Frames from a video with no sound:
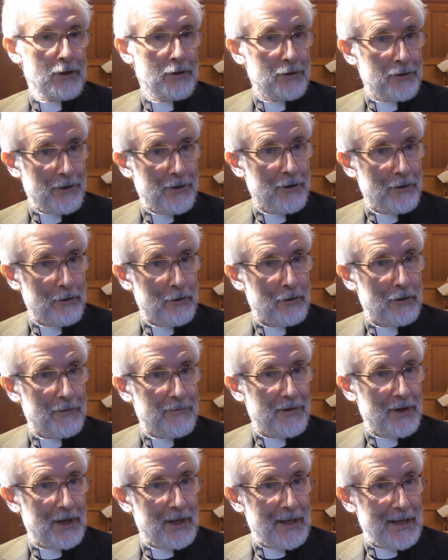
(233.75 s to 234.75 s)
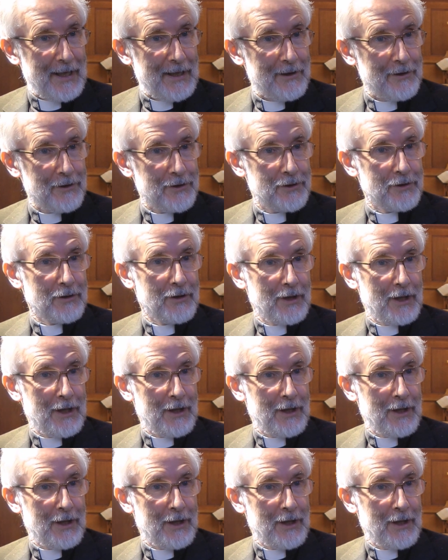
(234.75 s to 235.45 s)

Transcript: under the law of the land